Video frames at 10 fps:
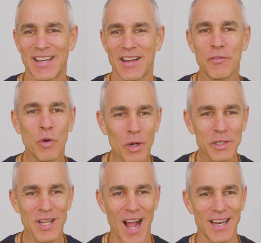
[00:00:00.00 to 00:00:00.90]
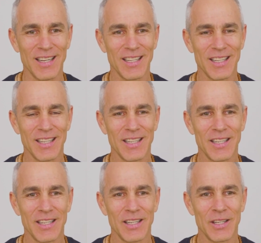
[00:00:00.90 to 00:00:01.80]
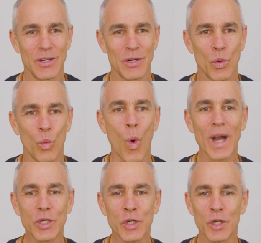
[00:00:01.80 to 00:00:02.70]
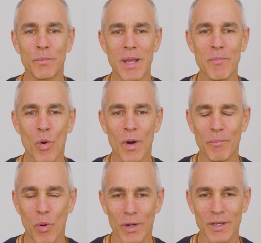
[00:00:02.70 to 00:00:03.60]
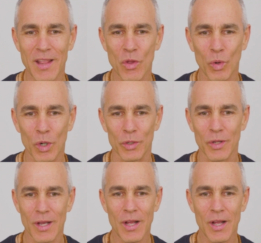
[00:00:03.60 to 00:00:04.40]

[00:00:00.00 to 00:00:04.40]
Of course not. What could be more important in the world